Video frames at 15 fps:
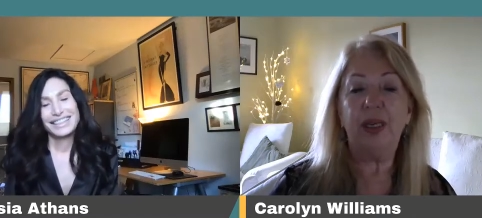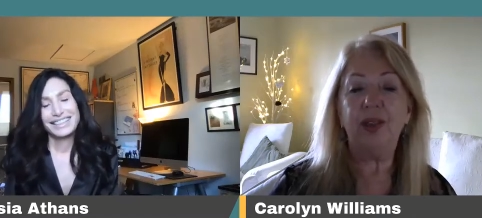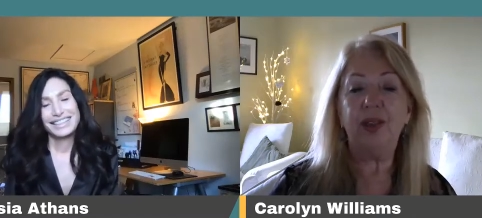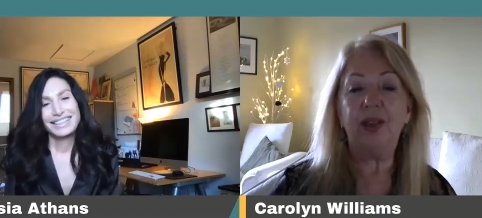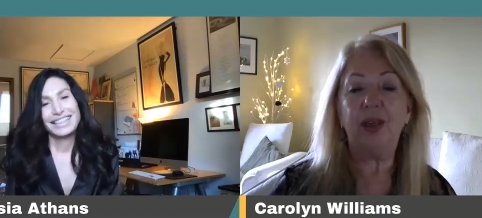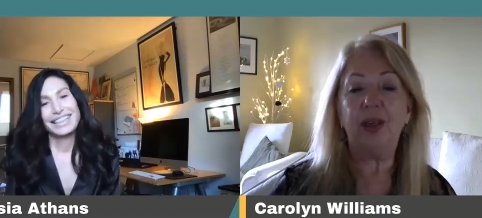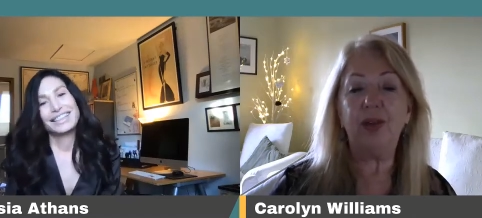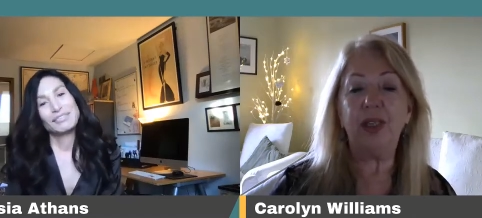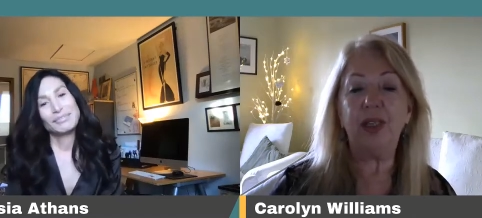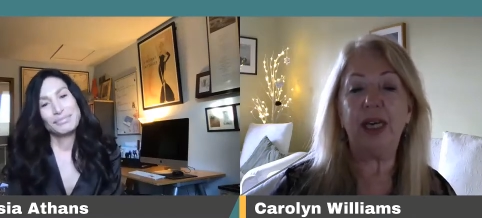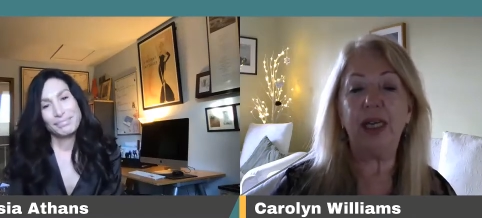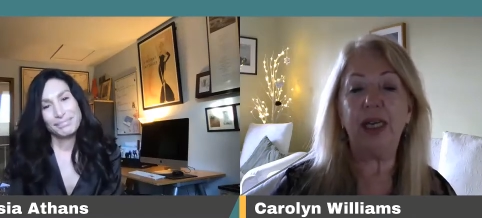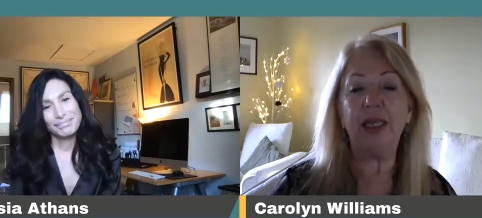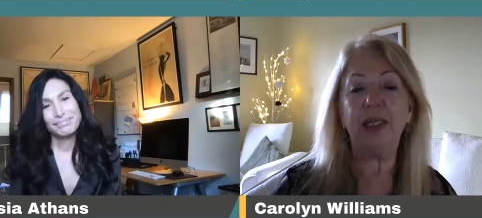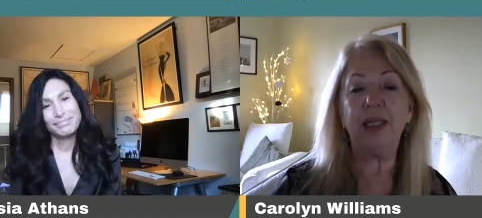Speaker 1: So yeah.
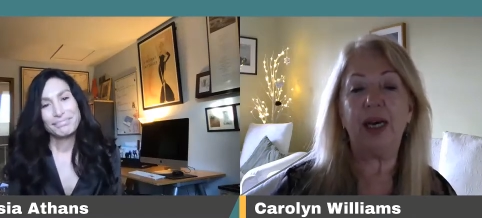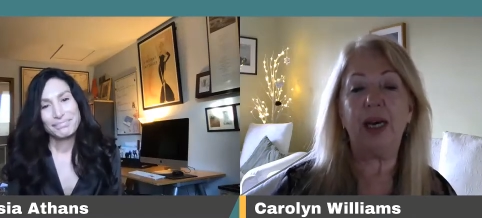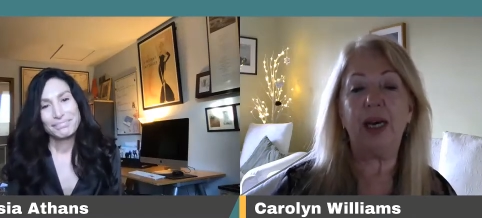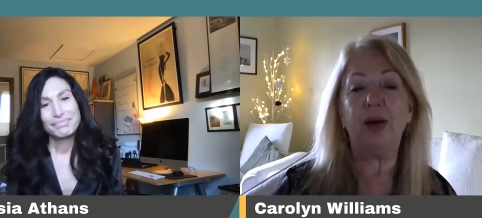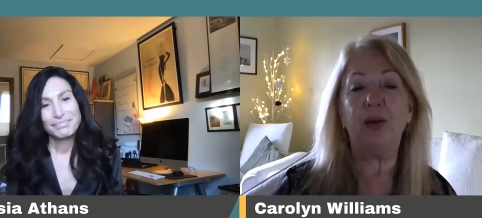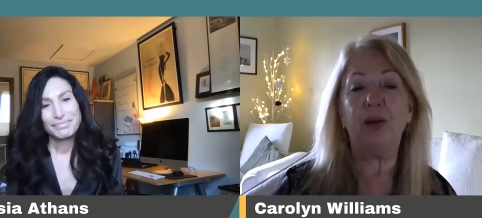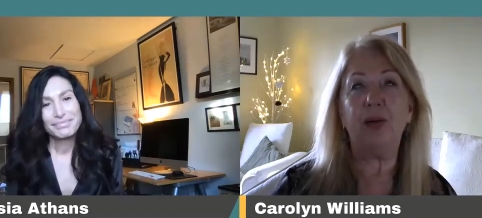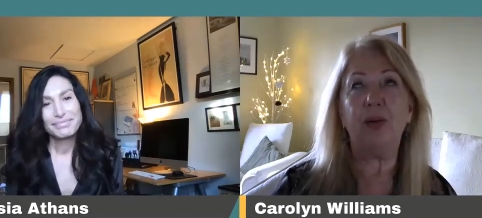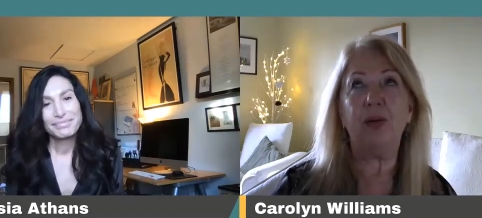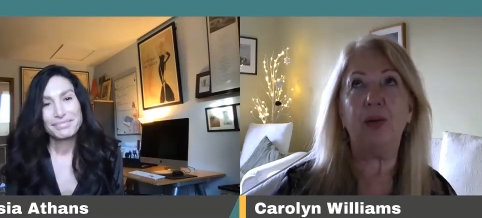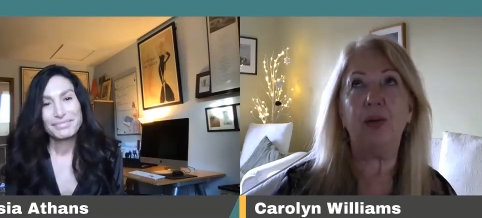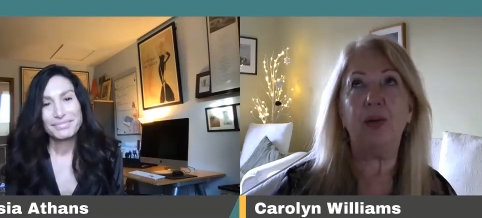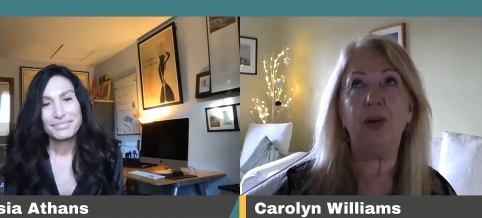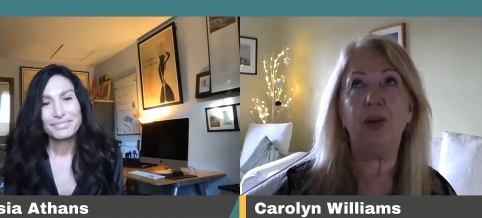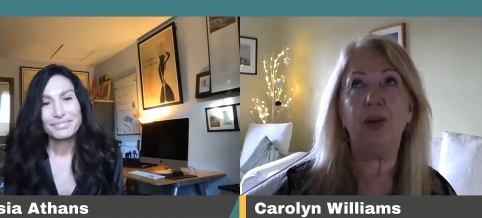tell us how
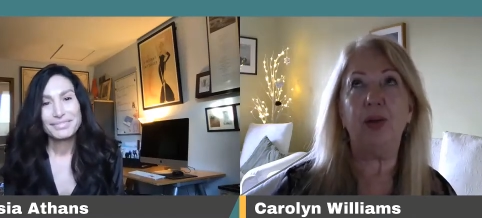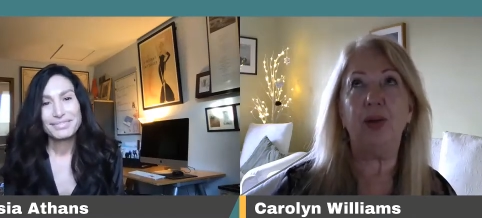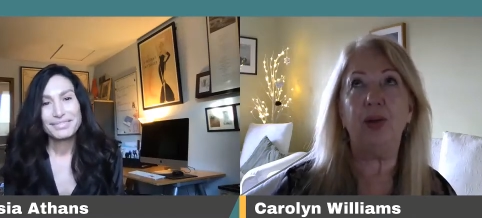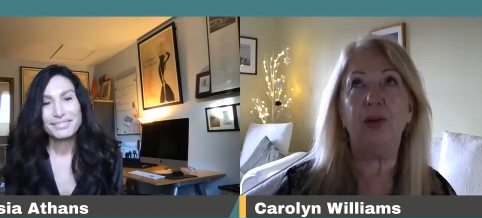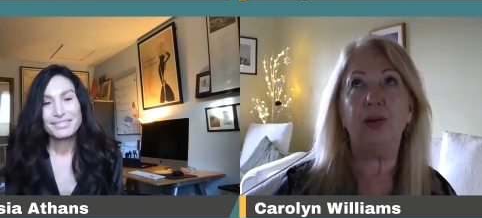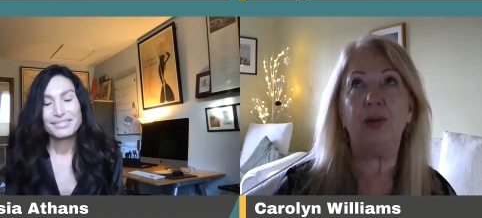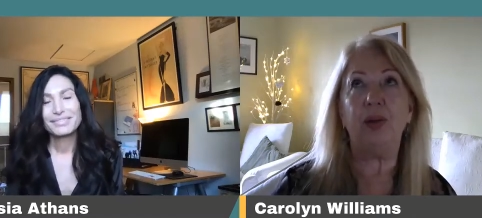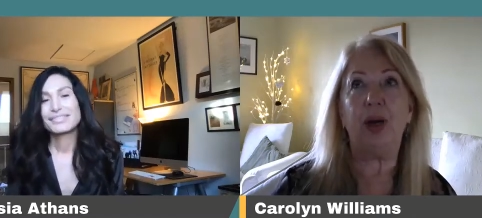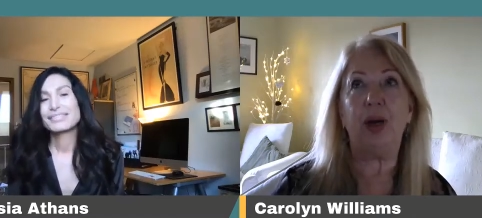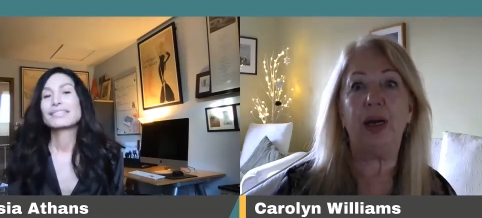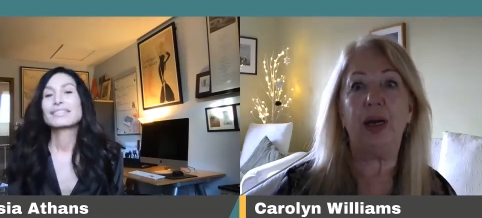you